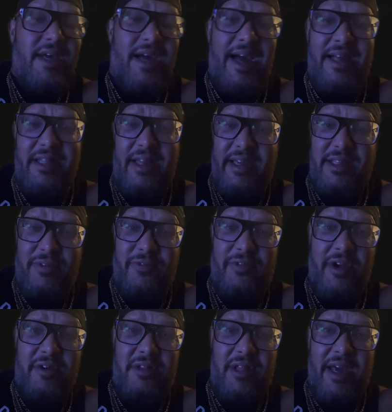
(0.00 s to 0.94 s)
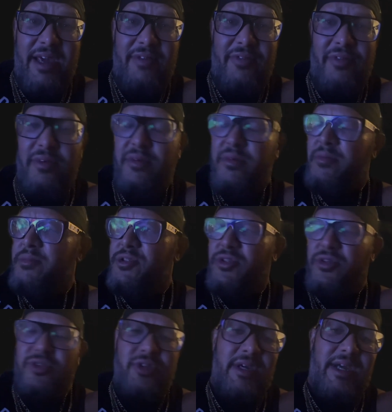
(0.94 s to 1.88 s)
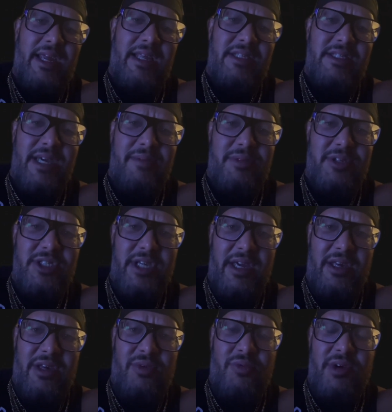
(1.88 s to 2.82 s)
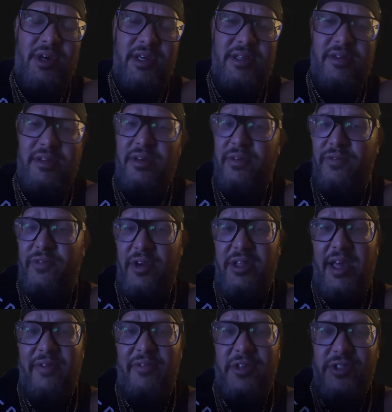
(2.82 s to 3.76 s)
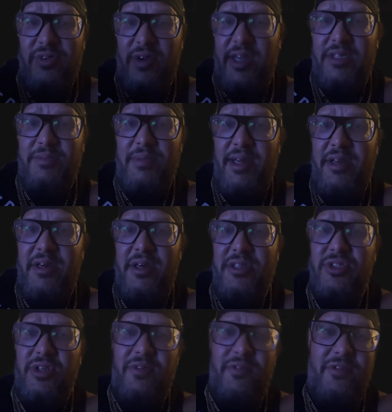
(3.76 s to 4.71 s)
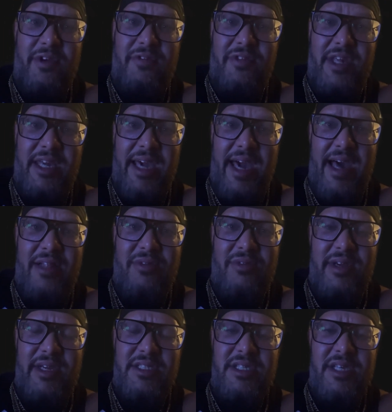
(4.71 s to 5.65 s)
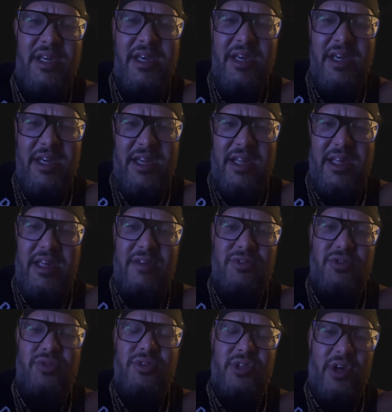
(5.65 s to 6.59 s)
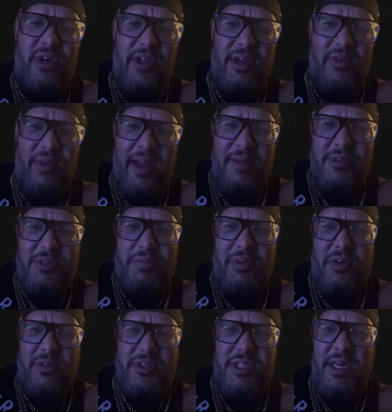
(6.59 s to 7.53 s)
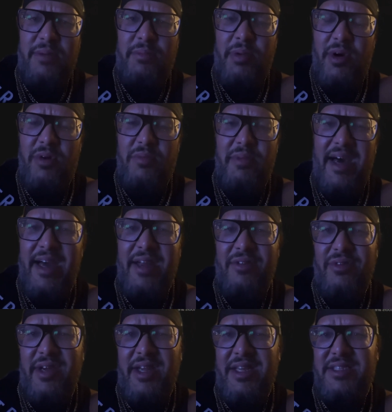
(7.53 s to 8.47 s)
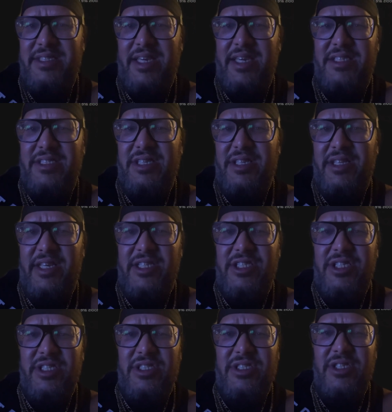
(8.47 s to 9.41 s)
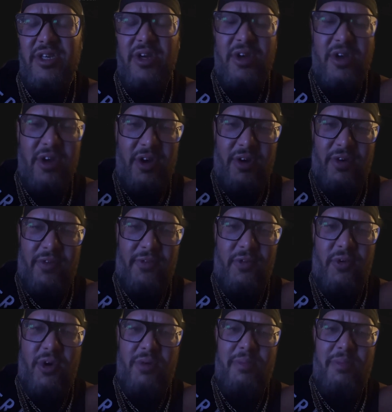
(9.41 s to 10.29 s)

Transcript: I like the Fairlife, but you can drink any type of shake you want. Fairlife is great. It's about 150 calories and it gives you 30 grams of protein per bottle and it tastes delicious. 4